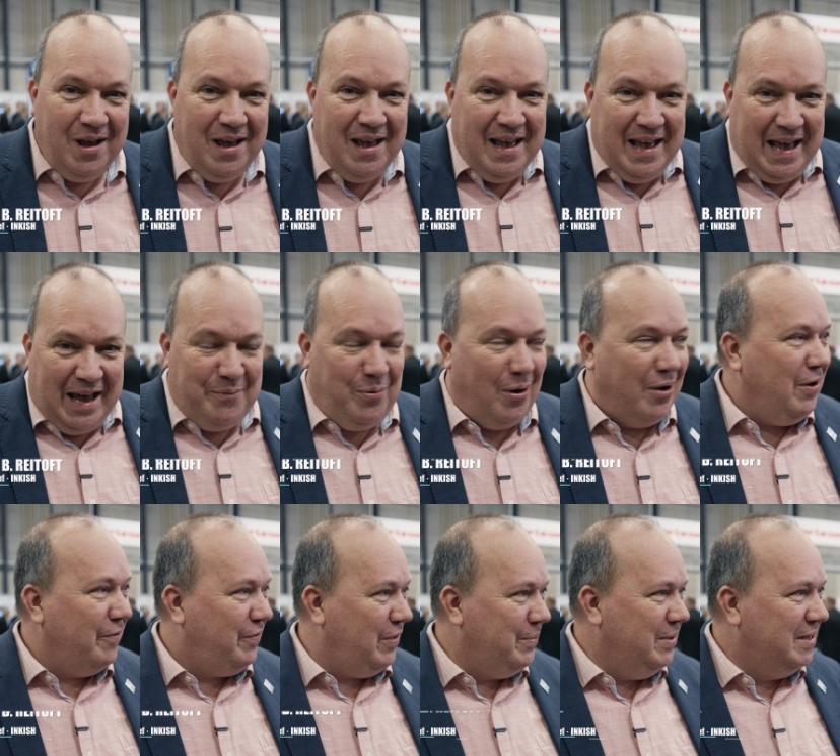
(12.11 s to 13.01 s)
And one of
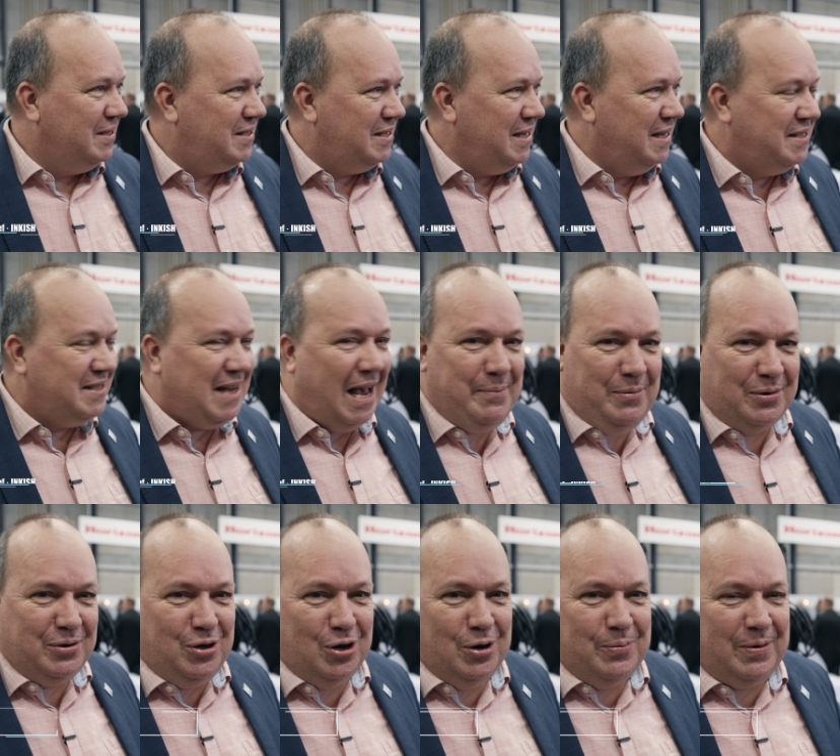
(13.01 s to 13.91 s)
them is uh, Simon
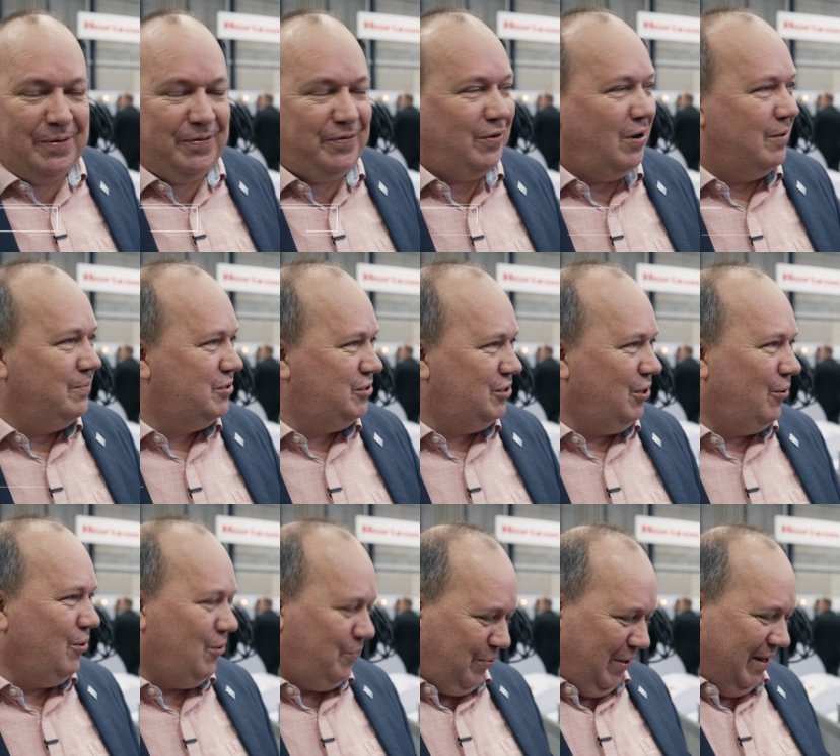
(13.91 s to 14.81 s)
Cooper from
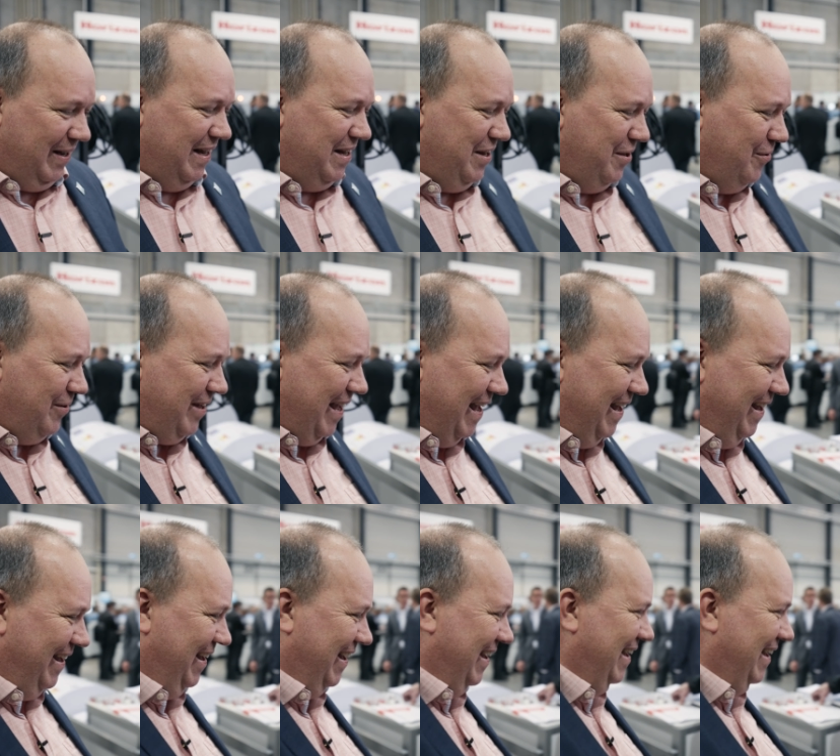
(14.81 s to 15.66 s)
Solopress in the UK.